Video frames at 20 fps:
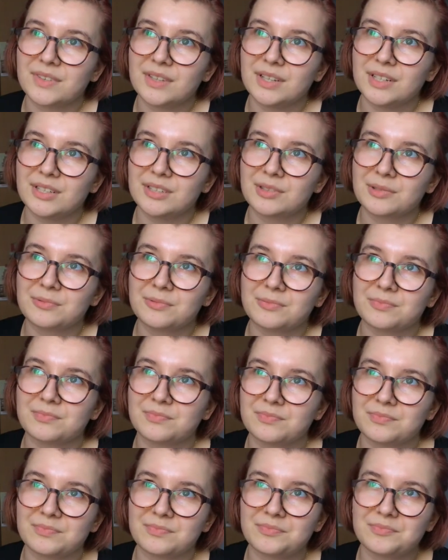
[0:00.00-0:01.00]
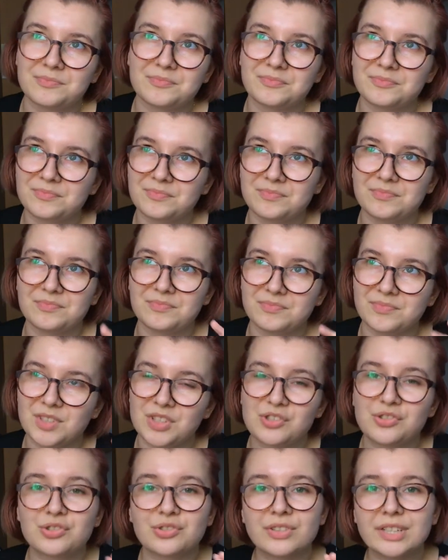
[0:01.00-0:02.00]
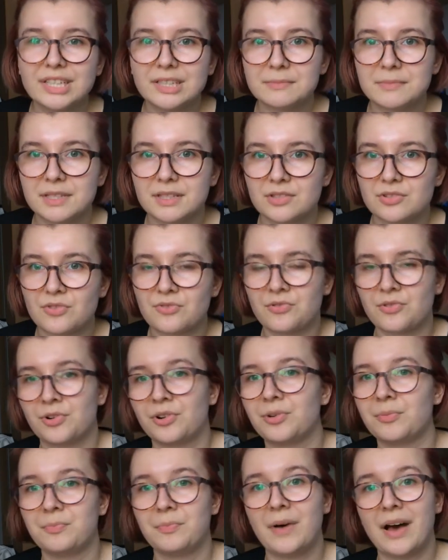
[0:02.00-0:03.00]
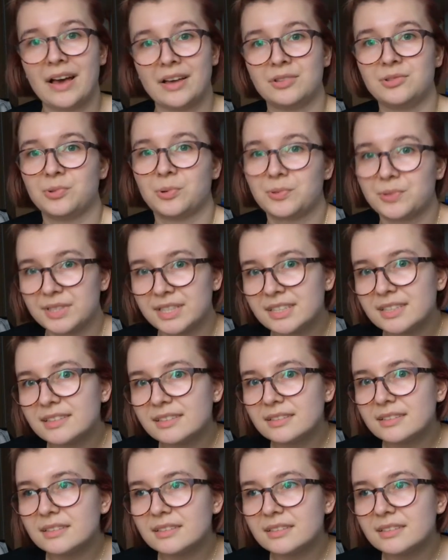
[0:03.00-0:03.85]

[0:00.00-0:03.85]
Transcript: you know, the treatment of her by Dorian